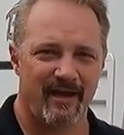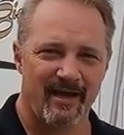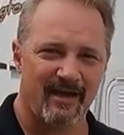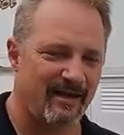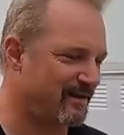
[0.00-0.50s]
to
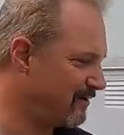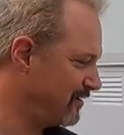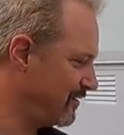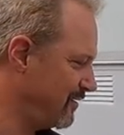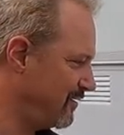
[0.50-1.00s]
add
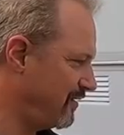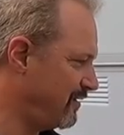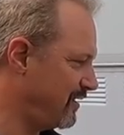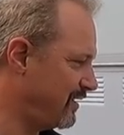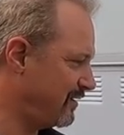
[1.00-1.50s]

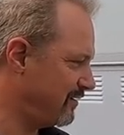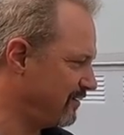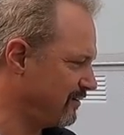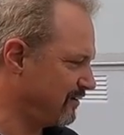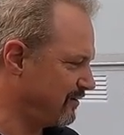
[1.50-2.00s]
the
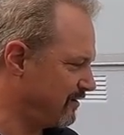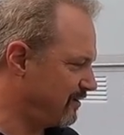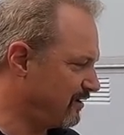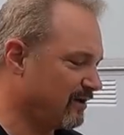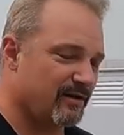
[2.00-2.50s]

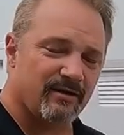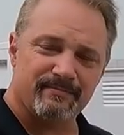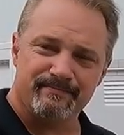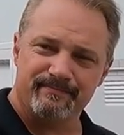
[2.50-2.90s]
uh,